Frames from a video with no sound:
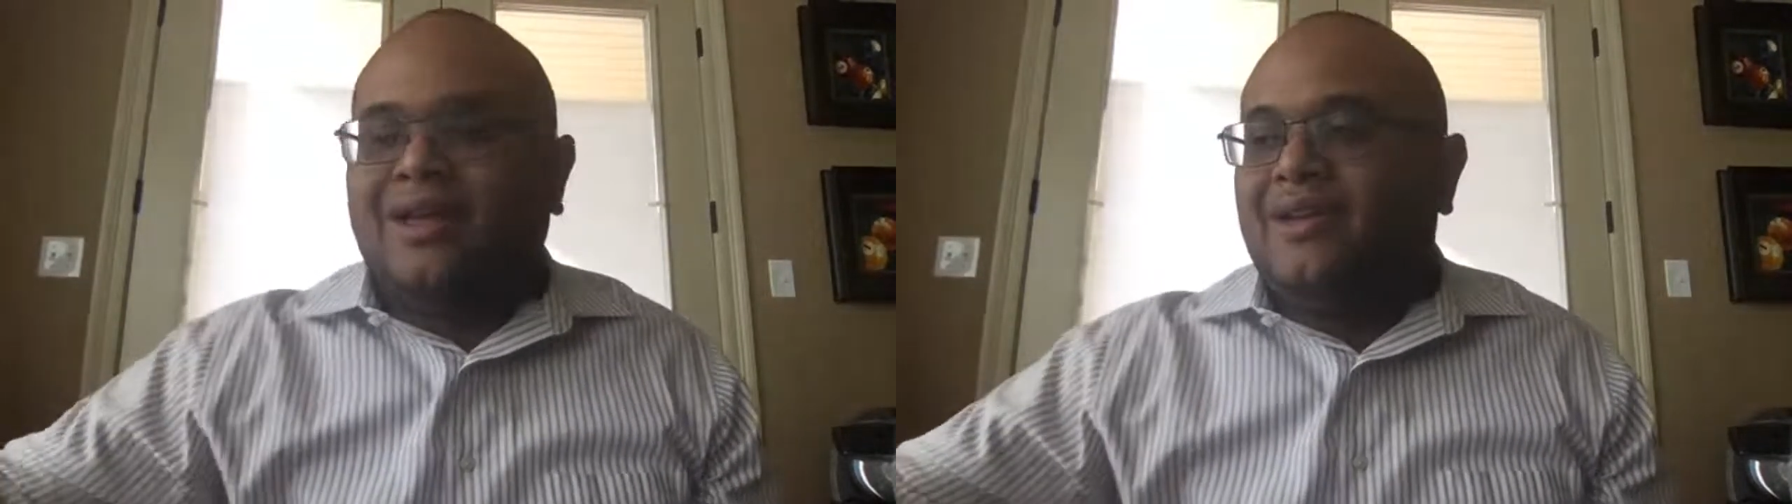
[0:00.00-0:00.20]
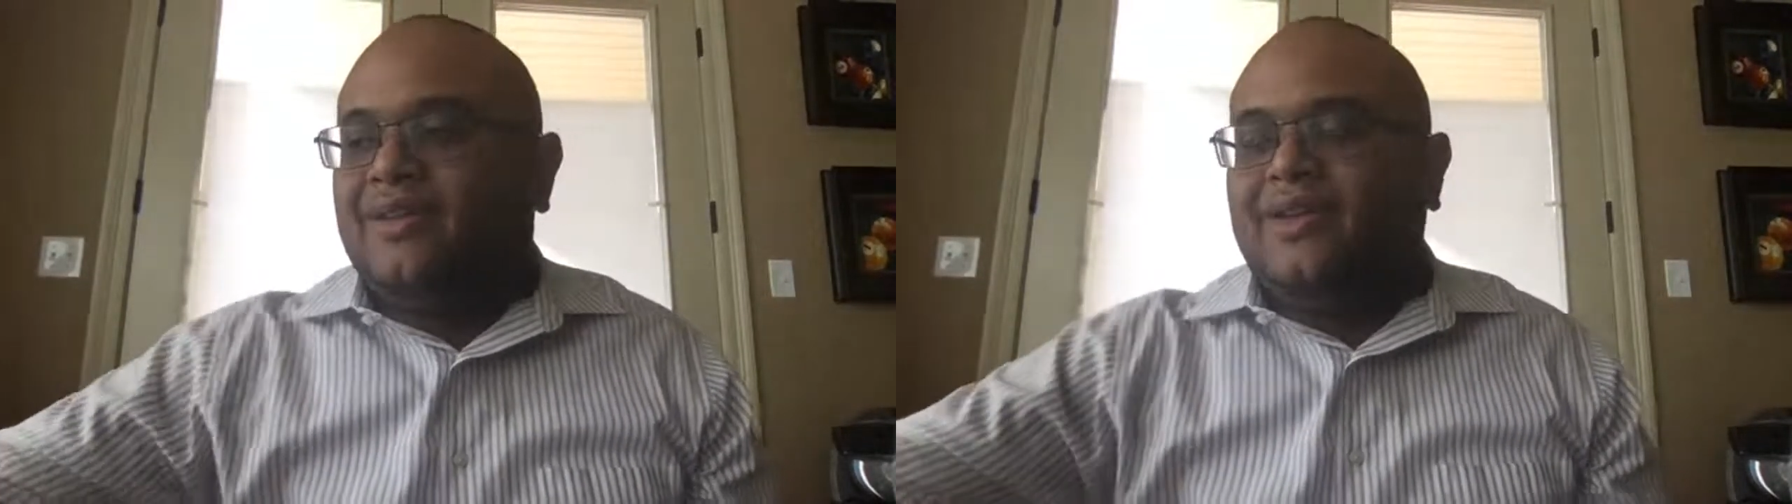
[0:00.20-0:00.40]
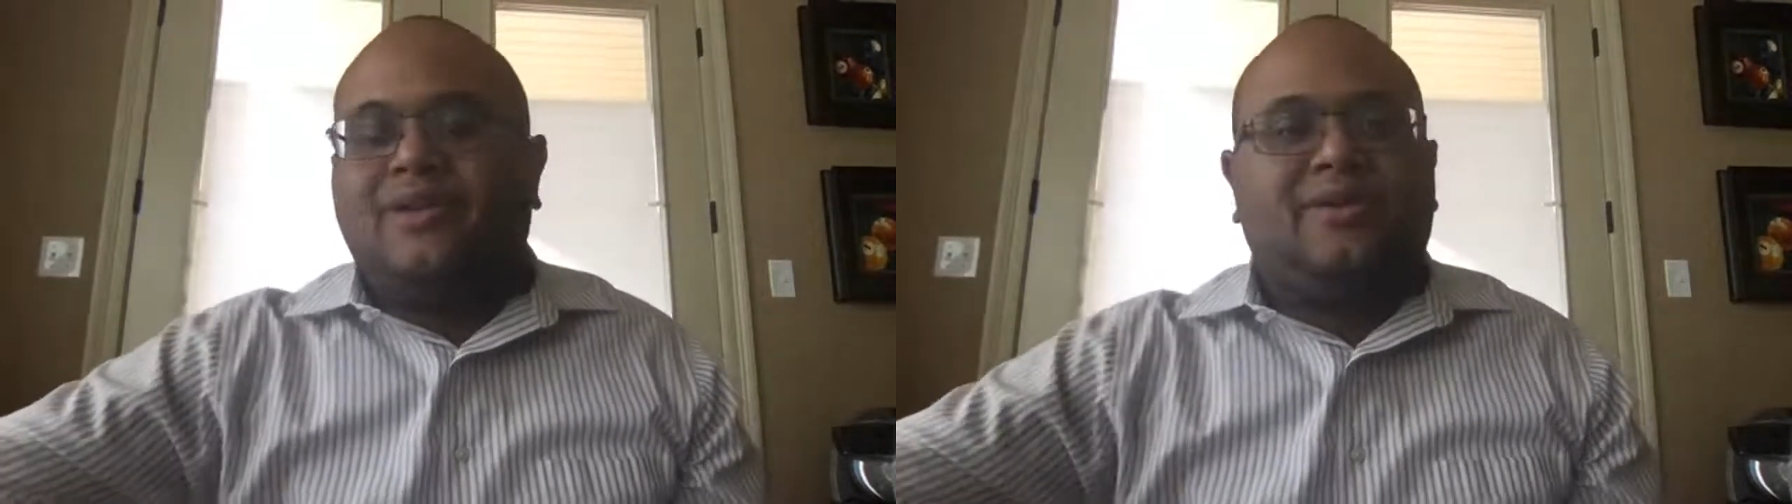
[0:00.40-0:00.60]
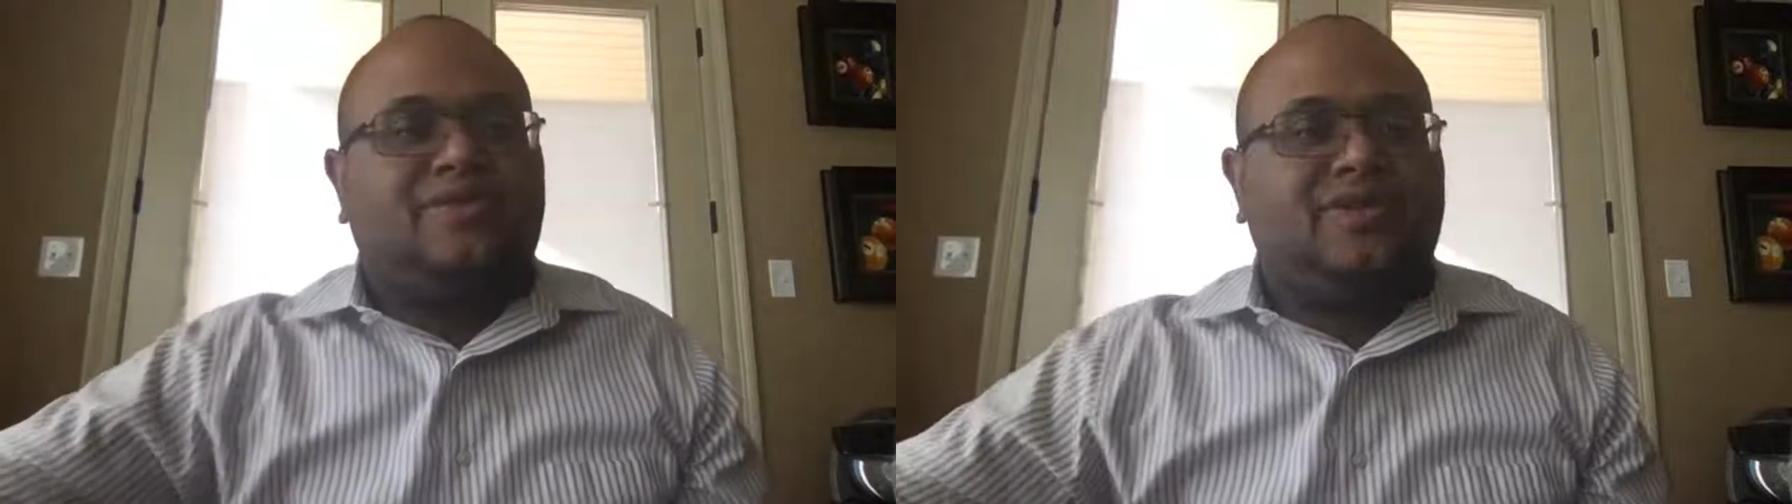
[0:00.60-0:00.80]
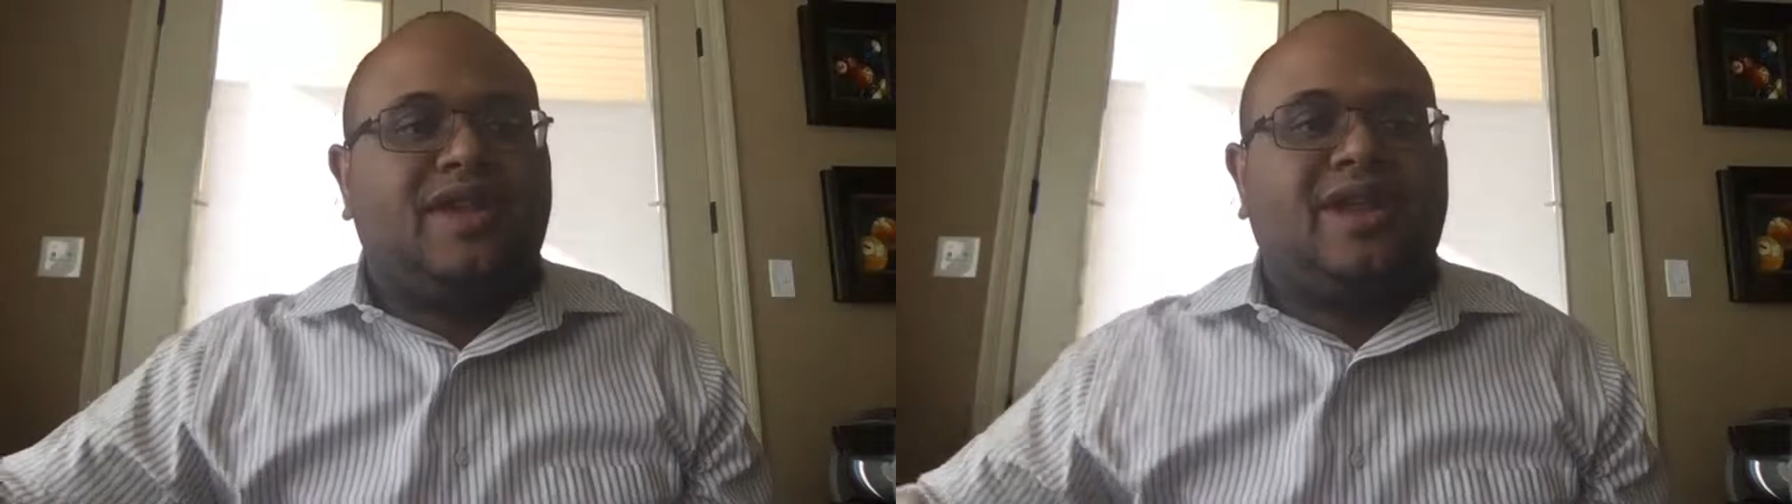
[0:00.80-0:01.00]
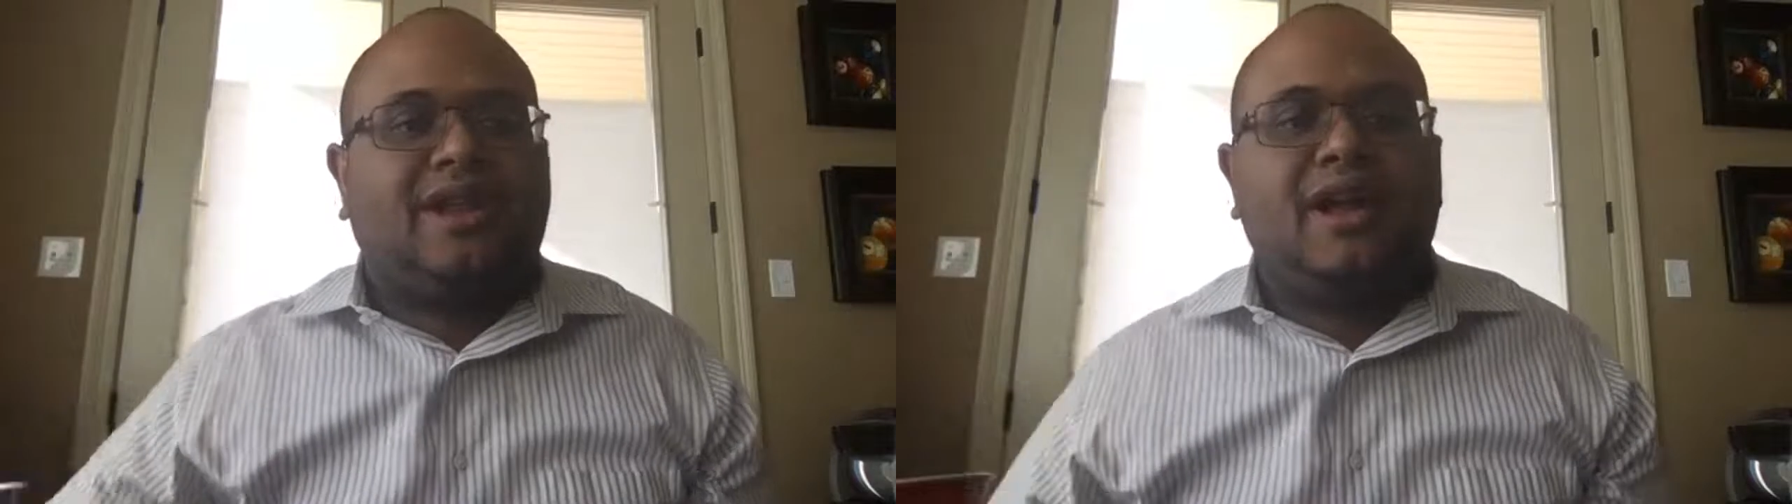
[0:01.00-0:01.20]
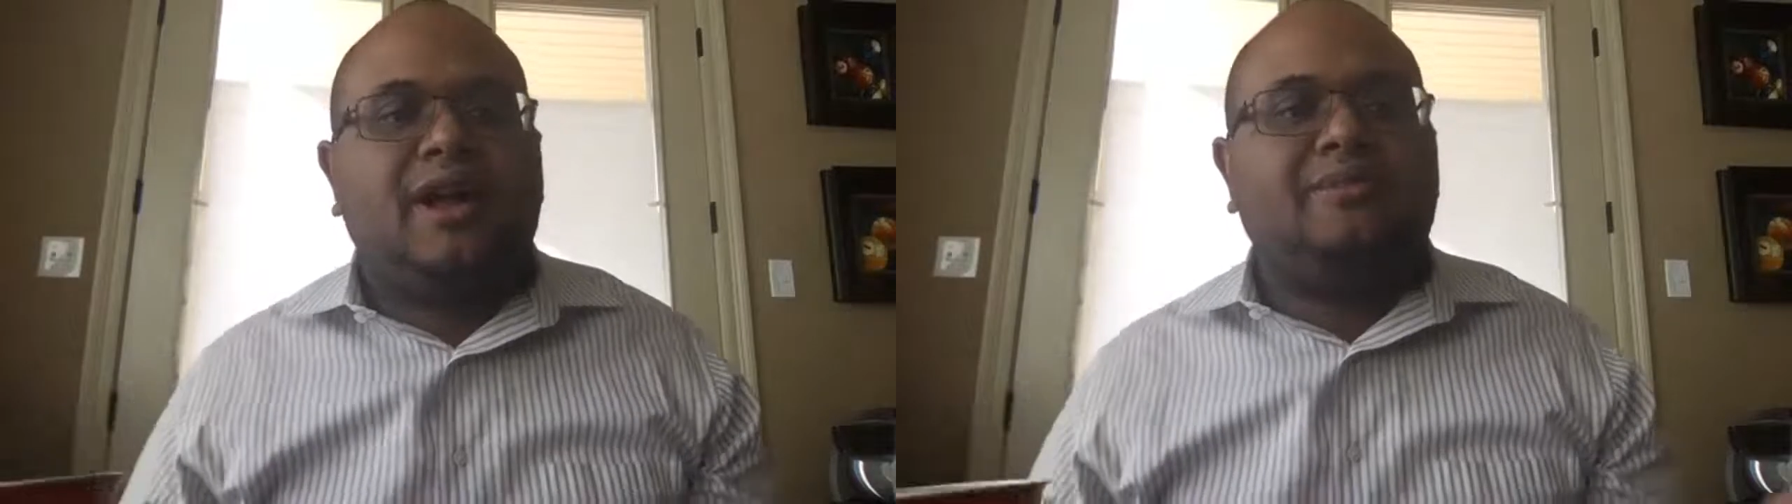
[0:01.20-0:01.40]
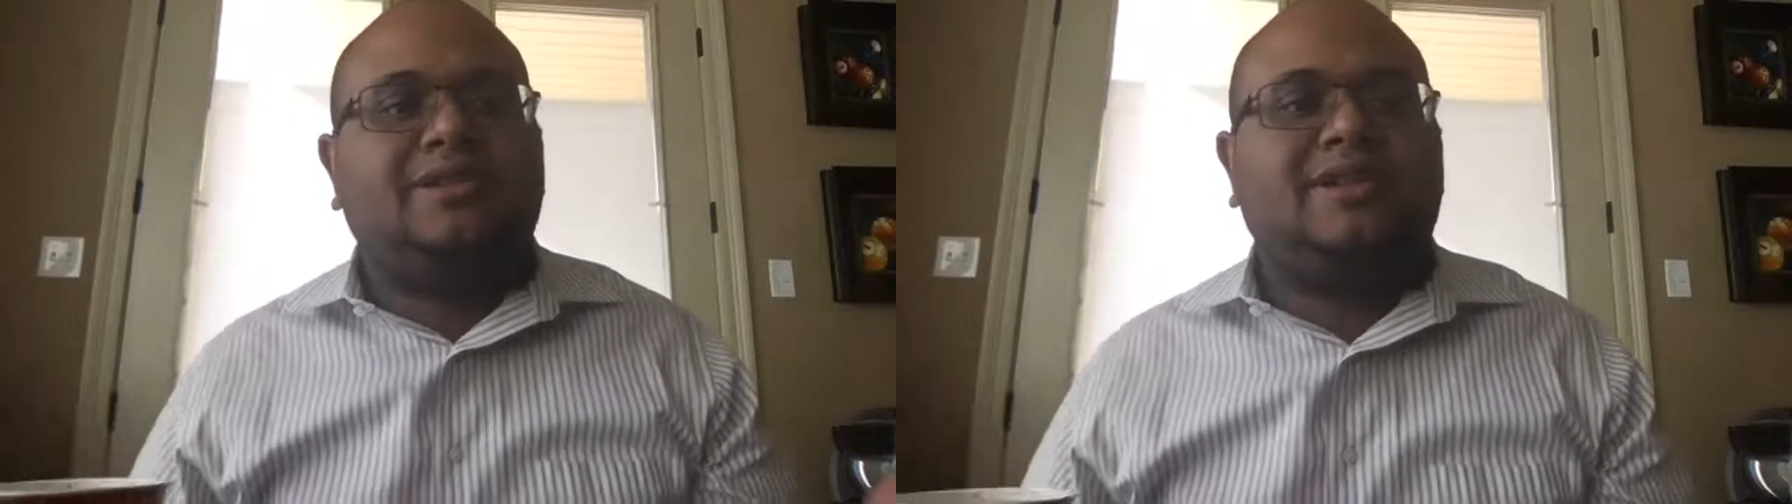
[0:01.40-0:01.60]
They didn't
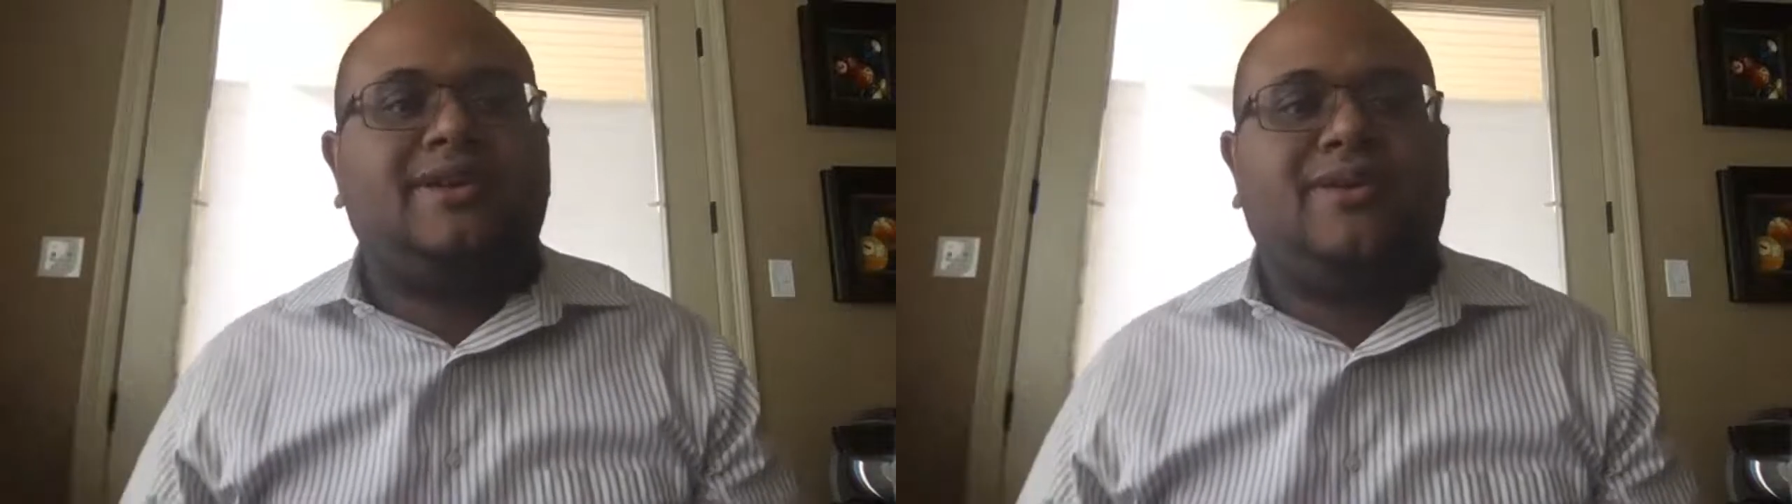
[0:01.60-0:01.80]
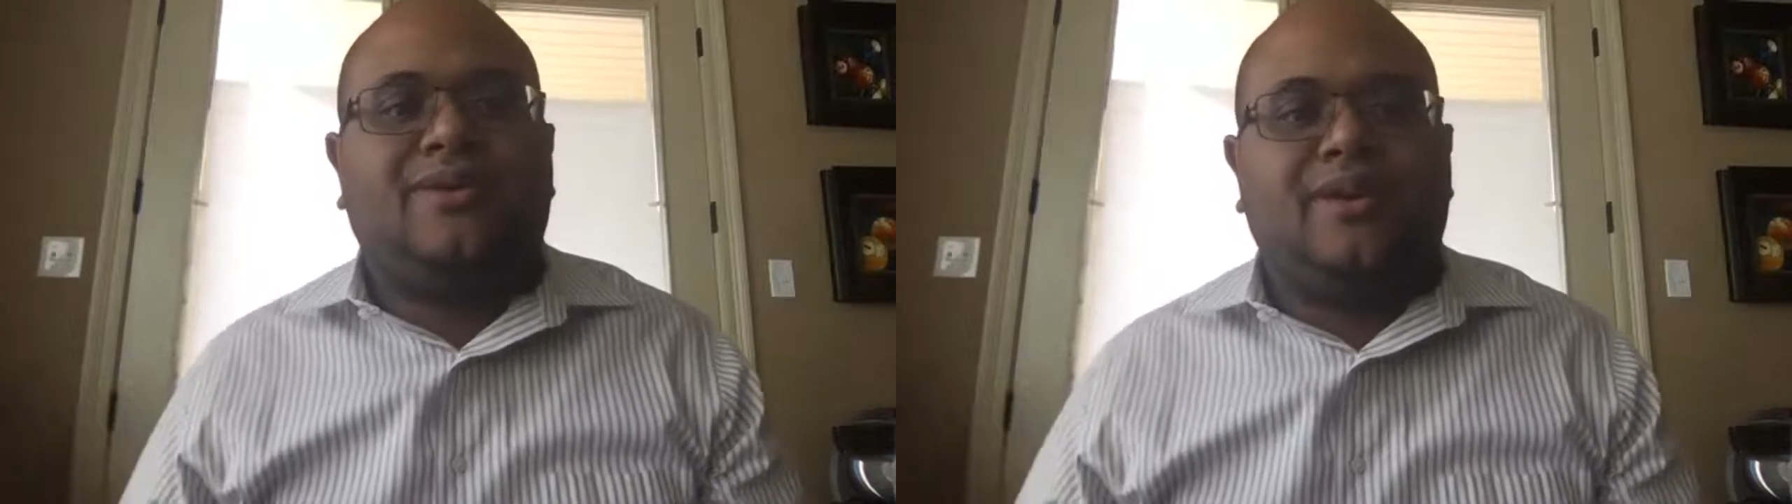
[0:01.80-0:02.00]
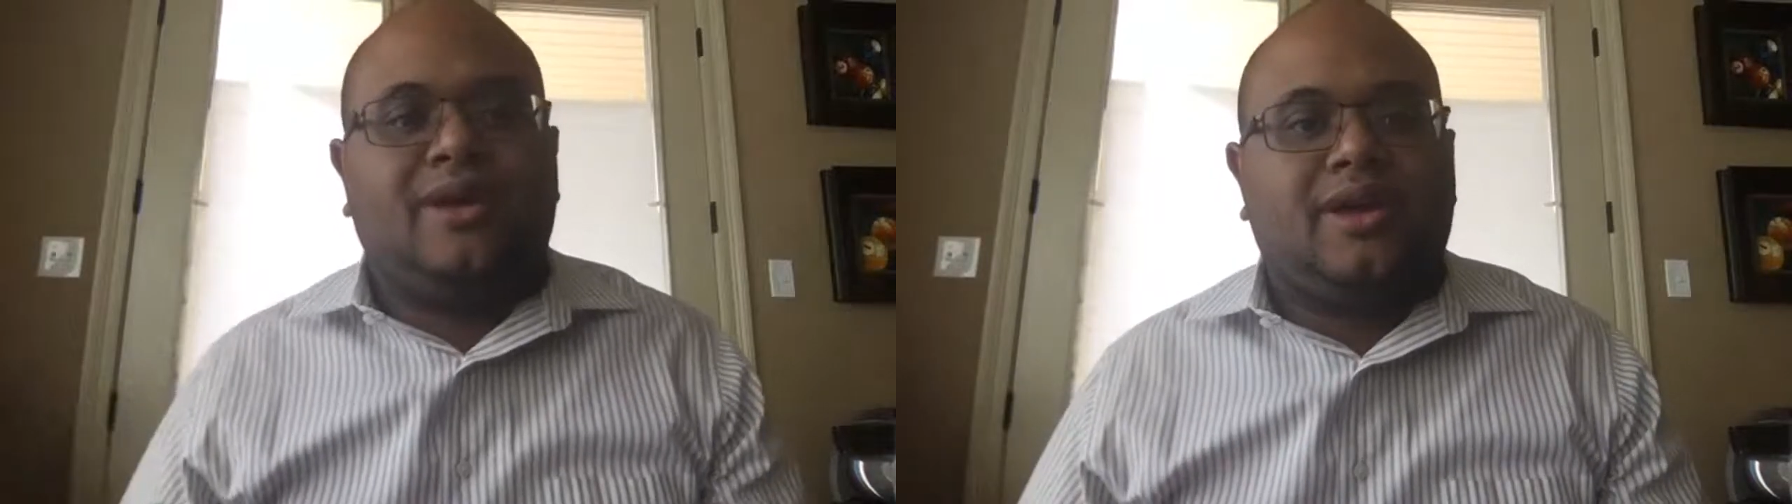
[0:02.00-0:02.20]
come until